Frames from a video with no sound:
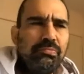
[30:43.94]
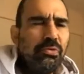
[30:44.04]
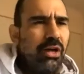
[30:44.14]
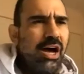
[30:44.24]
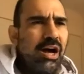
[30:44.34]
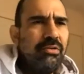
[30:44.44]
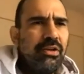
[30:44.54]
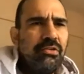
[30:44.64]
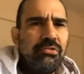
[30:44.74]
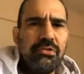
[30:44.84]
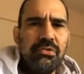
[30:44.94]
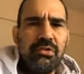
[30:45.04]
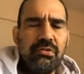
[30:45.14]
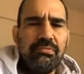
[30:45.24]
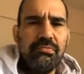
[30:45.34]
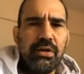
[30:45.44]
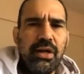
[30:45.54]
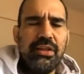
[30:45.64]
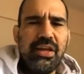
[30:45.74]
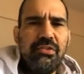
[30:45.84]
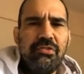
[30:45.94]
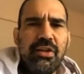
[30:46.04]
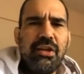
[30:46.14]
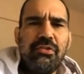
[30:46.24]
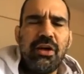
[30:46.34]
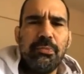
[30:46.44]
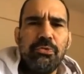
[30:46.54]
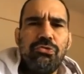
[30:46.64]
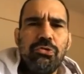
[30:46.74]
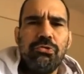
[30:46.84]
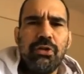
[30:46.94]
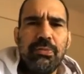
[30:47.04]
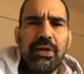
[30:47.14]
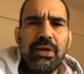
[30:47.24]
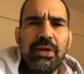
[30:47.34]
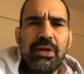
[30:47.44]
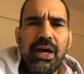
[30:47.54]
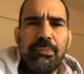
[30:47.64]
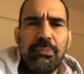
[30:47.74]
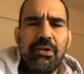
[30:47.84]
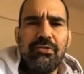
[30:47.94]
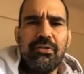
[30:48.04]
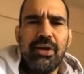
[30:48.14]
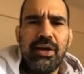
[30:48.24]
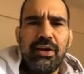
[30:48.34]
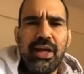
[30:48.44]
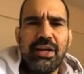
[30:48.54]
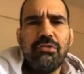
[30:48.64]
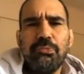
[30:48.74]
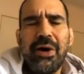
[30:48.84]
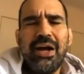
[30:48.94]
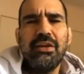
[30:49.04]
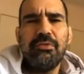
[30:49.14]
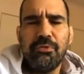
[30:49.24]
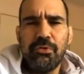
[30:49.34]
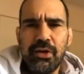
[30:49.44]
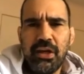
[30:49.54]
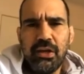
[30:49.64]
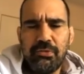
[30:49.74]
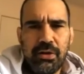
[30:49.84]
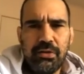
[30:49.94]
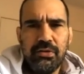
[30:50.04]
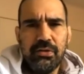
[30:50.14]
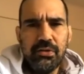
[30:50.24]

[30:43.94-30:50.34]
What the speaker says: Polaris, but there is a couple shows coming up as like Spider for gi as well.